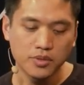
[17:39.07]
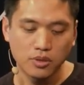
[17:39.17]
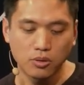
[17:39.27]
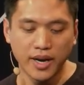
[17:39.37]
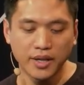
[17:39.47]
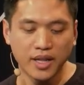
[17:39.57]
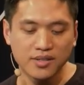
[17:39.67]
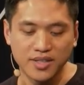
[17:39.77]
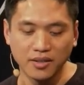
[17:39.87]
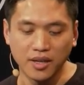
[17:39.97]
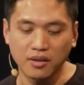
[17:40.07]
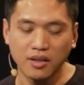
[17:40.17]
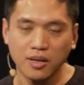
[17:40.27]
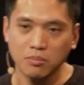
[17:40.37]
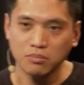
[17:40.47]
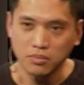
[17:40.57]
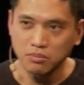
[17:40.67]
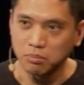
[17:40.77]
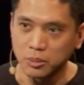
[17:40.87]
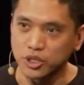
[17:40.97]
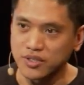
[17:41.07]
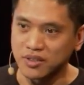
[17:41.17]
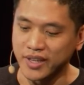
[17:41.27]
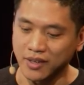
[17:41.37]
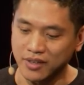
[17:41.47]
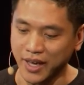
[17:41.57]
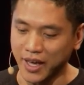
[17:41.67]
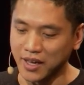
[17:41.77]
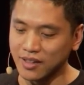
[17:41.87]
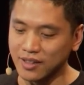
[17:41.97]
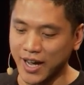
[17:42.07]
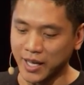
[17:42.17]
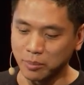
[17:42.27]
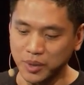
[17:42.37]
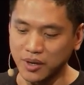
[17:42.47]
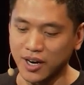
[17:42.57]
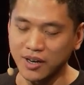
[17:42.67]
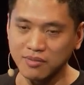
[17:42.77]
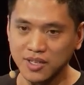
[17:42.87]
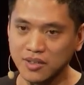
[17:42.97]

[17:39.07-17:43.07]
So rather than sending maybe just a 10K line PR,